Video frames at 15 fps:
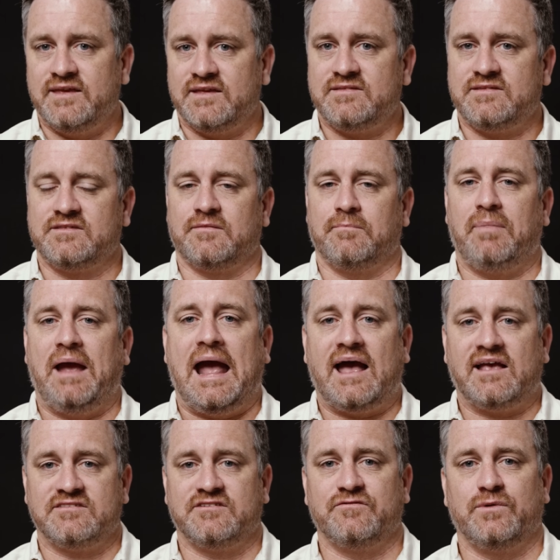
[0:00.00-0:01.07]
This is a
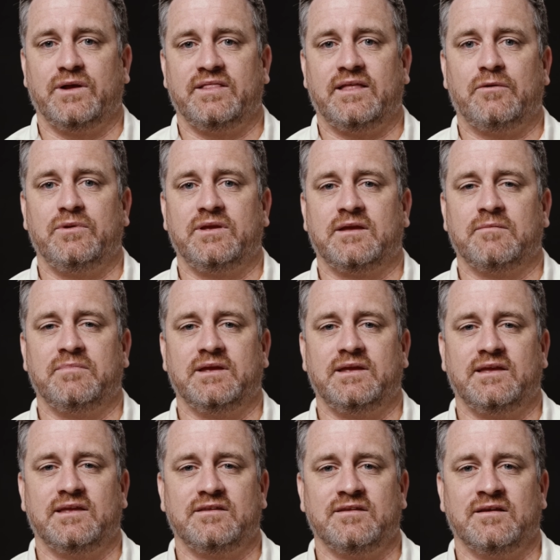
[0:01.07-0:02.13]
passive way that we can
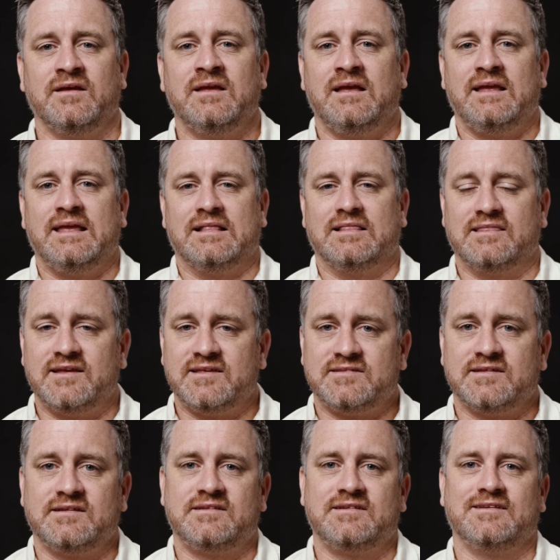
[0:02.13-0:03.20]
begin to
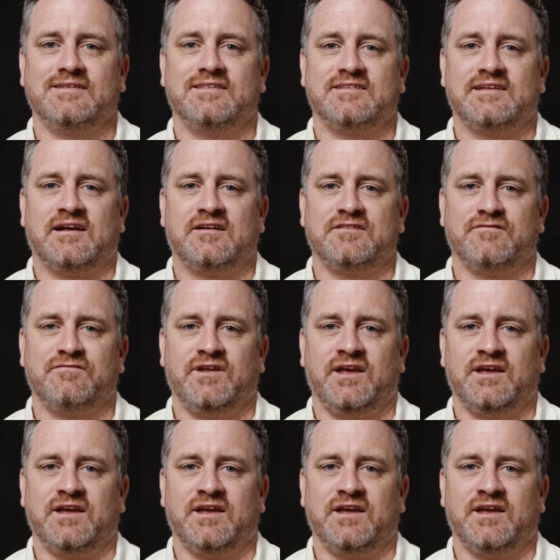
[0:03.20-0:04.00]
listen to the sounds of